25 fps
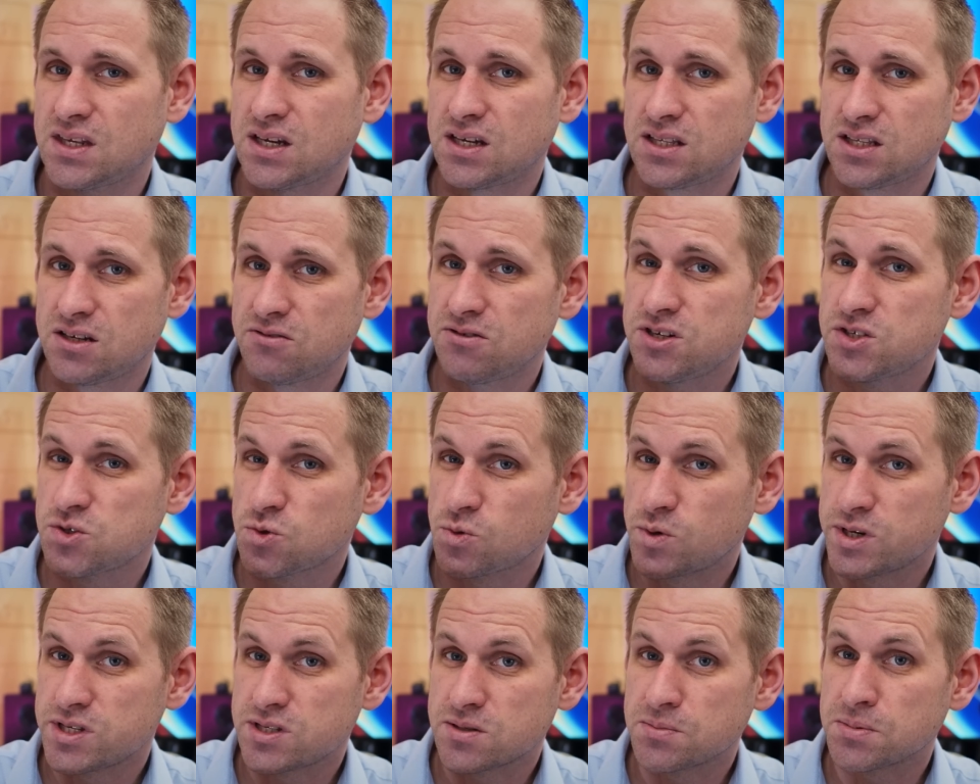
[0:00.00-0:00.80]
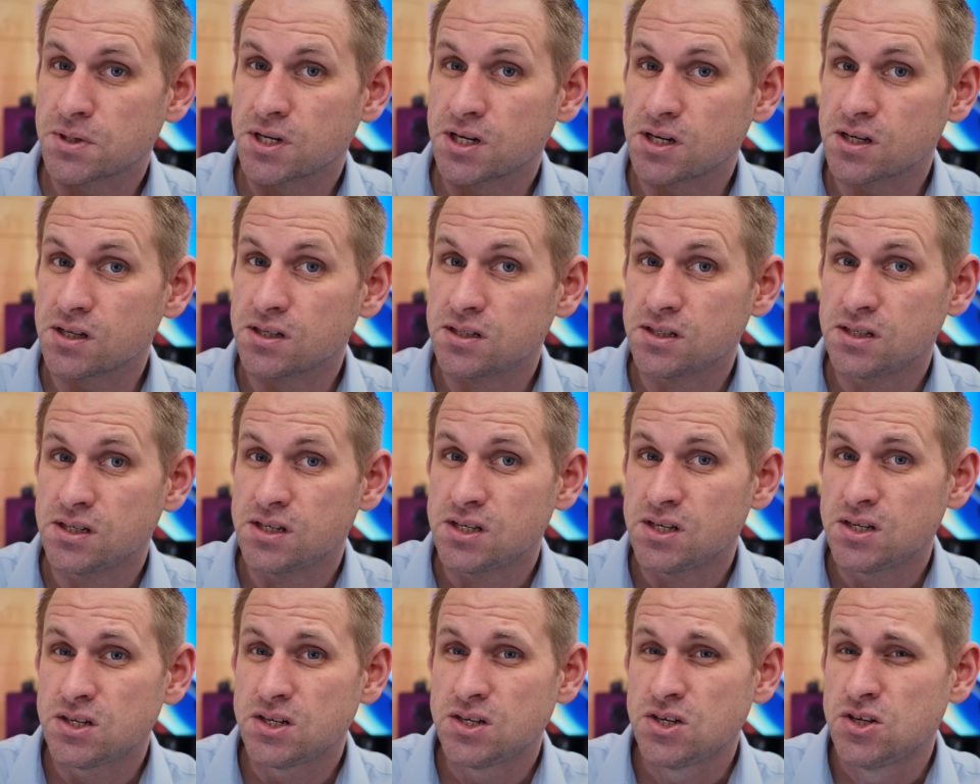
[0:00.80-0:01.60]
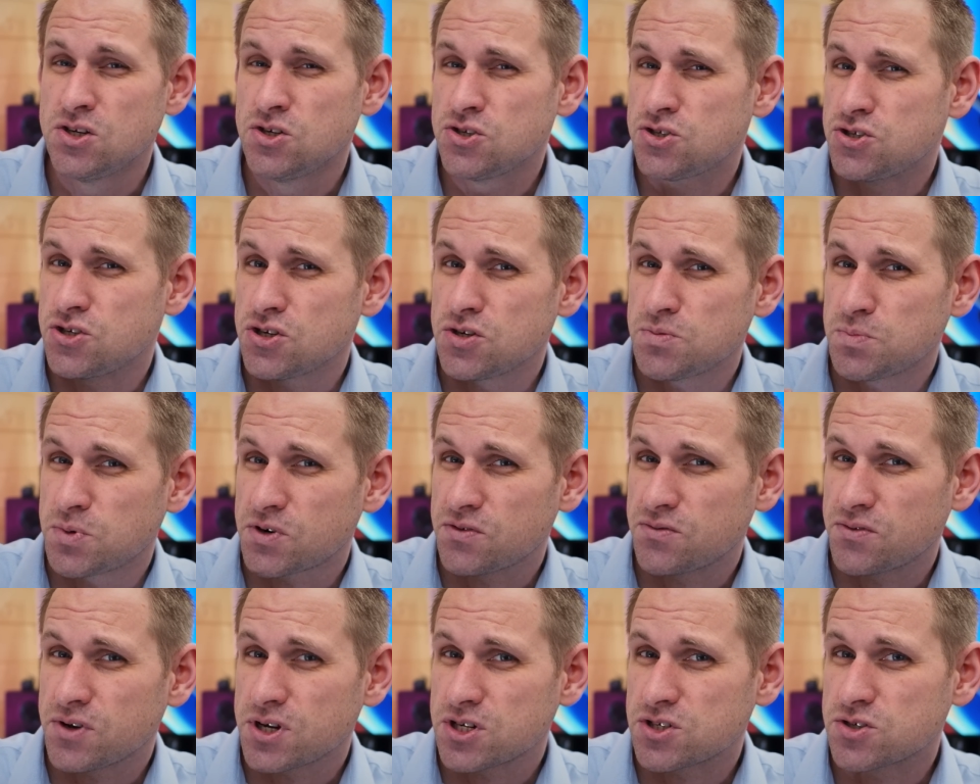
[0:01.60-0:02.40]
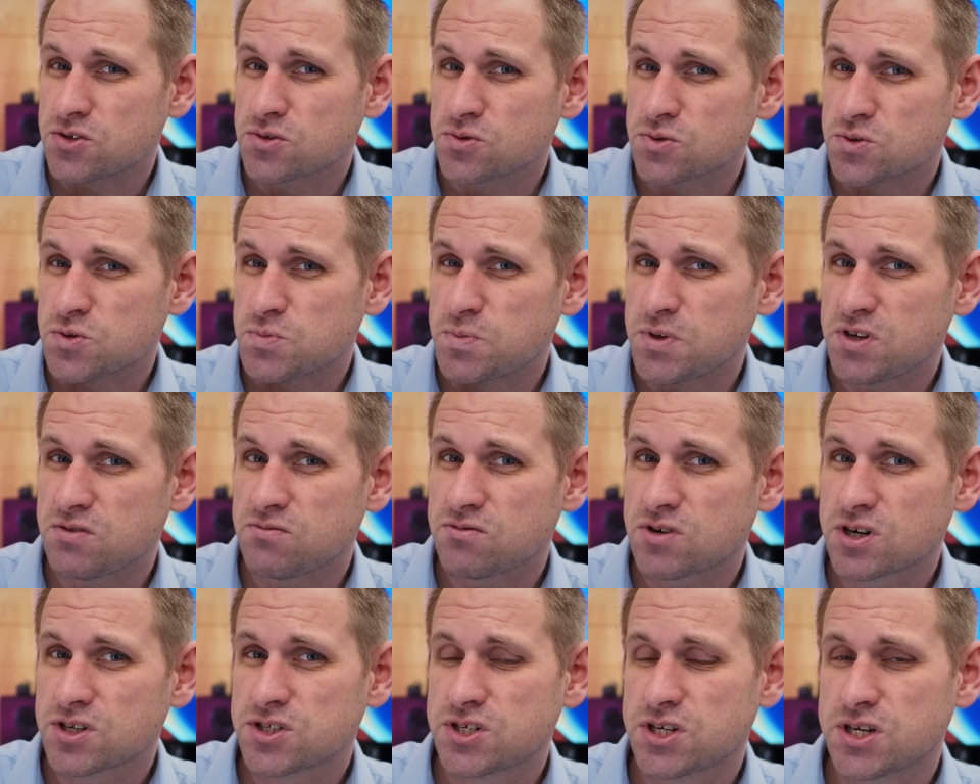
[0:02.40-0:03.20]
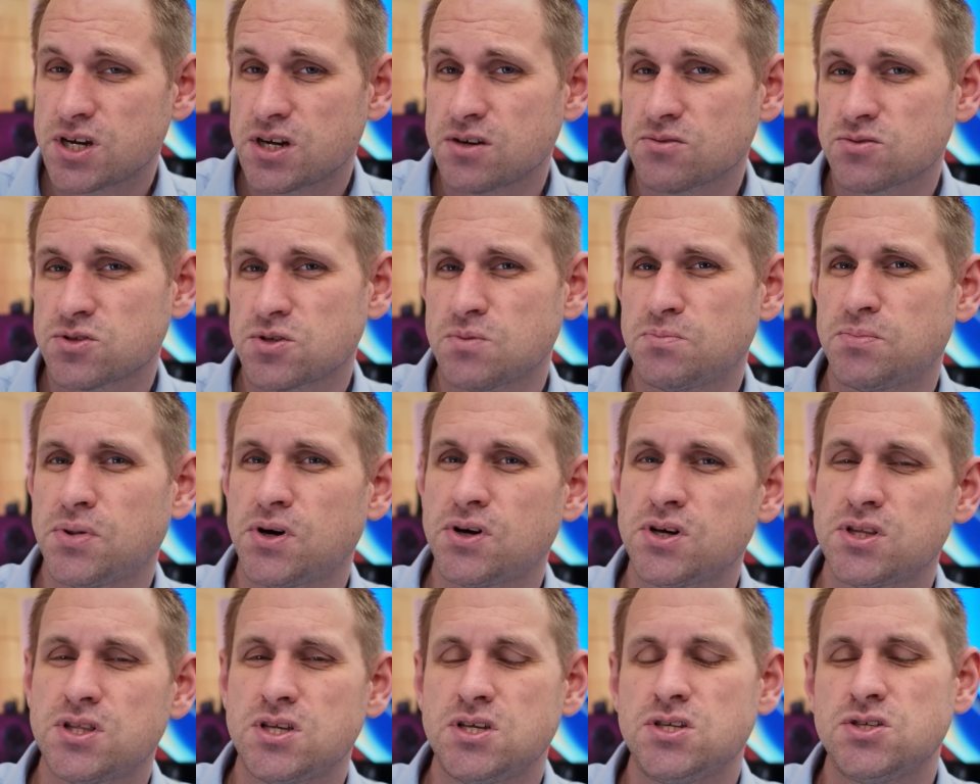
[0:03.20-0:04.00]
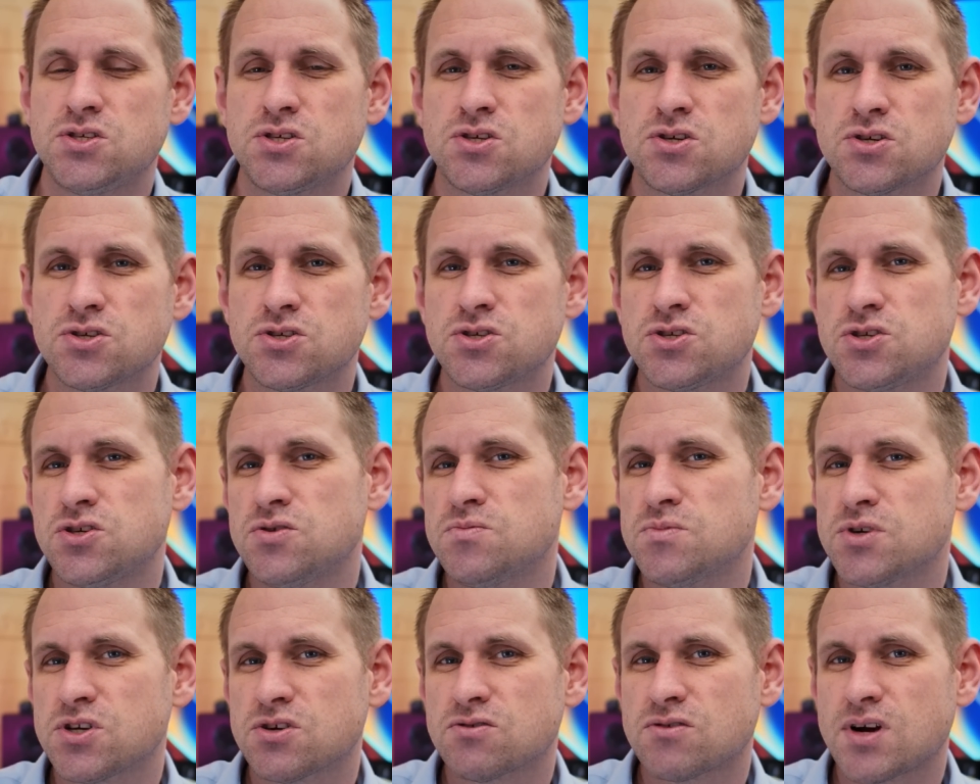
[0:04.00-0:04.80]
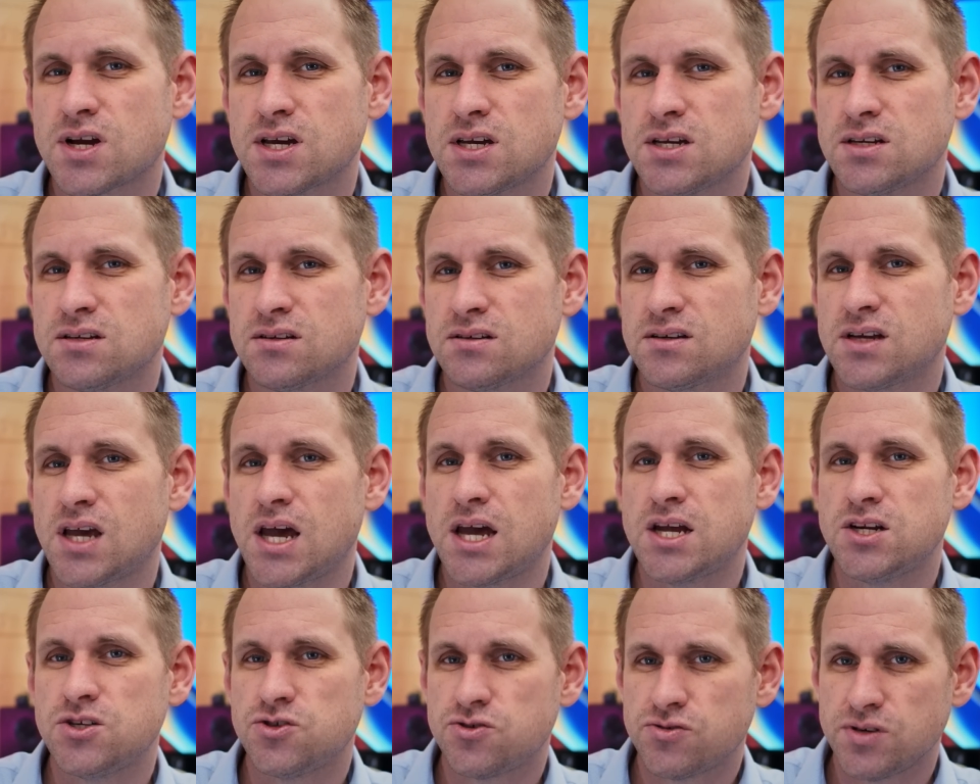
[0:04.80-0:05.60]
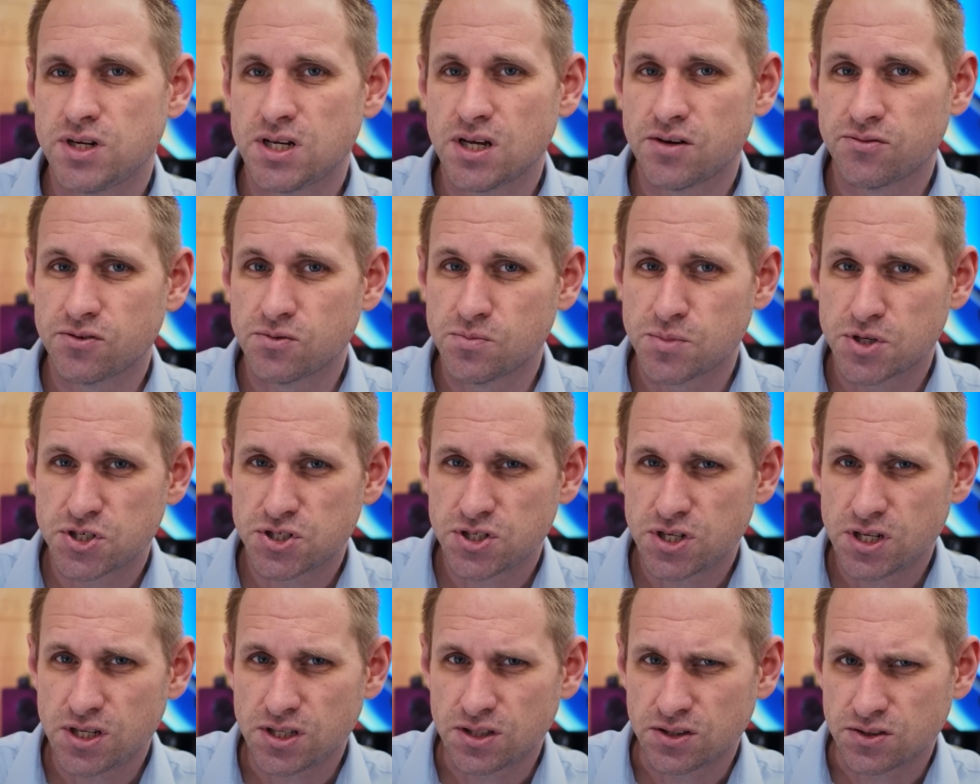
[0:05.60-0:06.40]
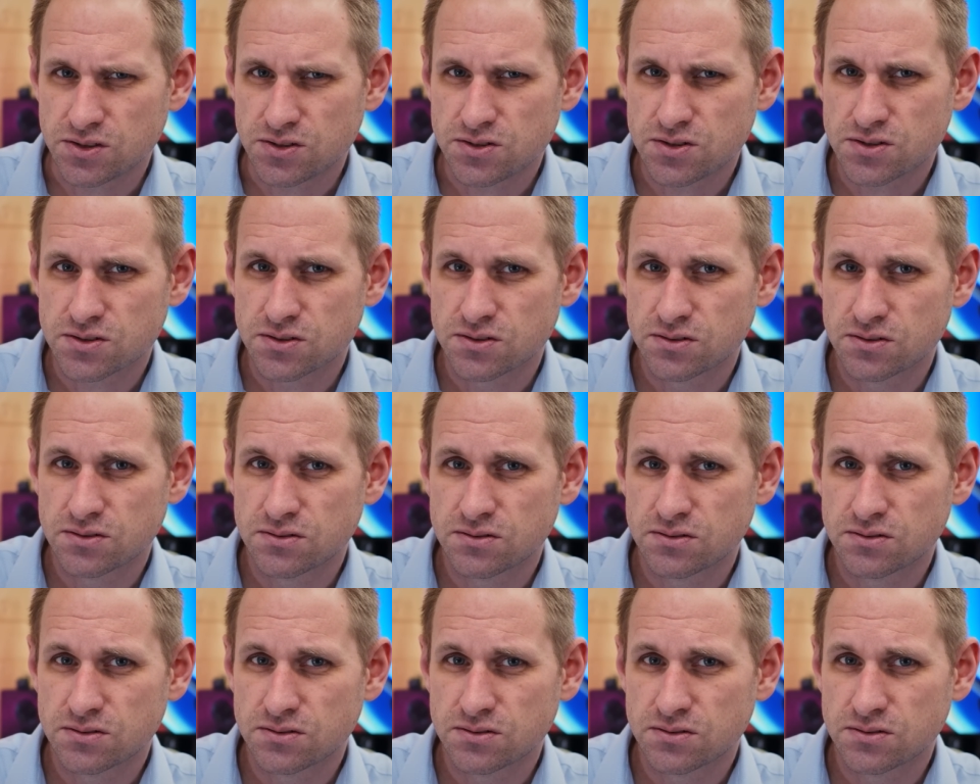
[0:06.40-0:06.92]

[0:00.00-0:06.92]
and there is always a but, should professionals be rushing out to buy these consumer-grade entry-level machines?